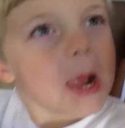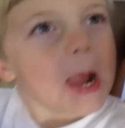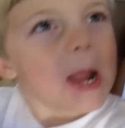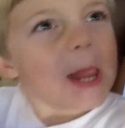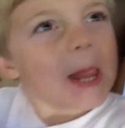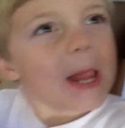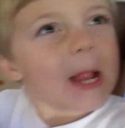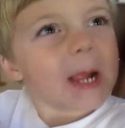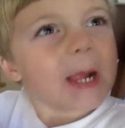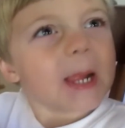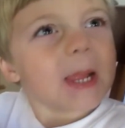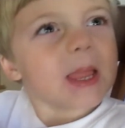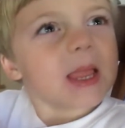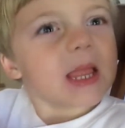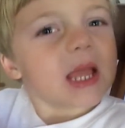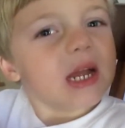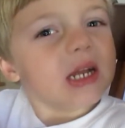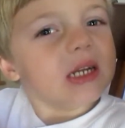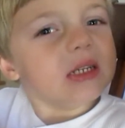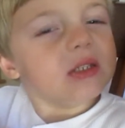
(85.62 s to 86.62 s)
good?
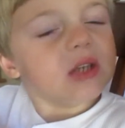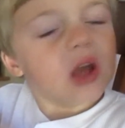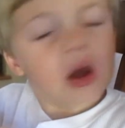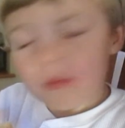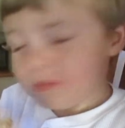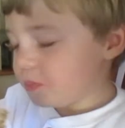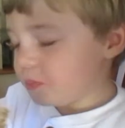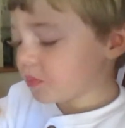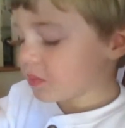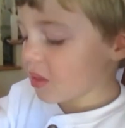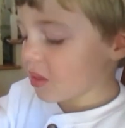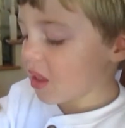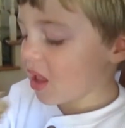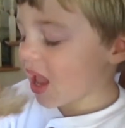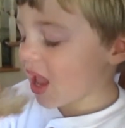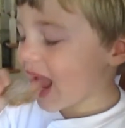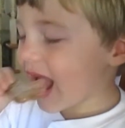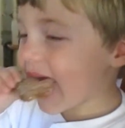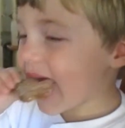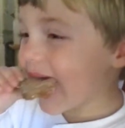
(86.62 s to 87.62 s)
Yeah.
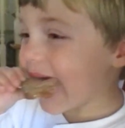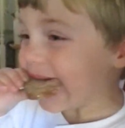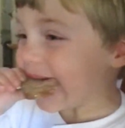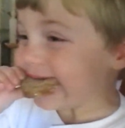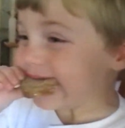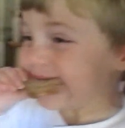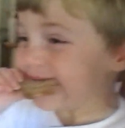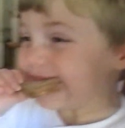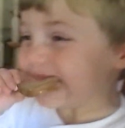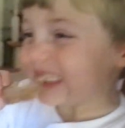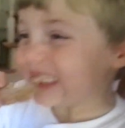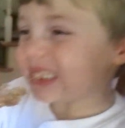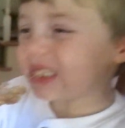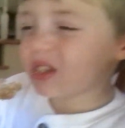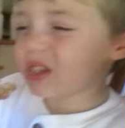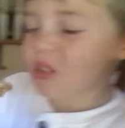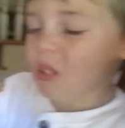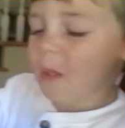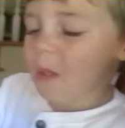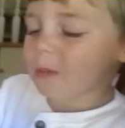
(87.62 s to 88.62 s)
Yeah,
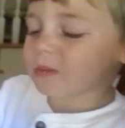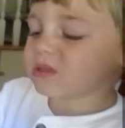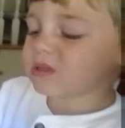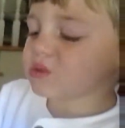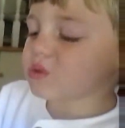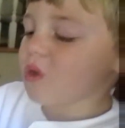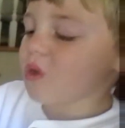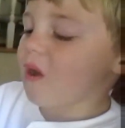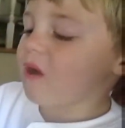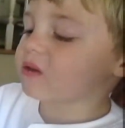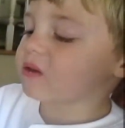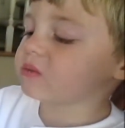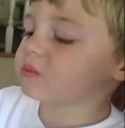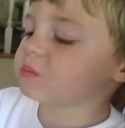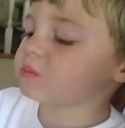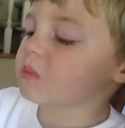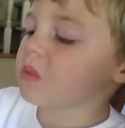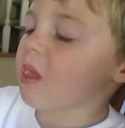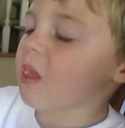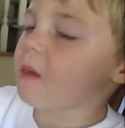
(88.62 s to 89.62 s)
it's a different kind of
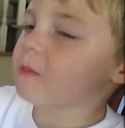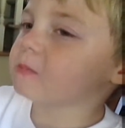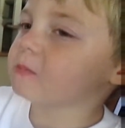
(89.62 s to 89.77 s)
um, vegan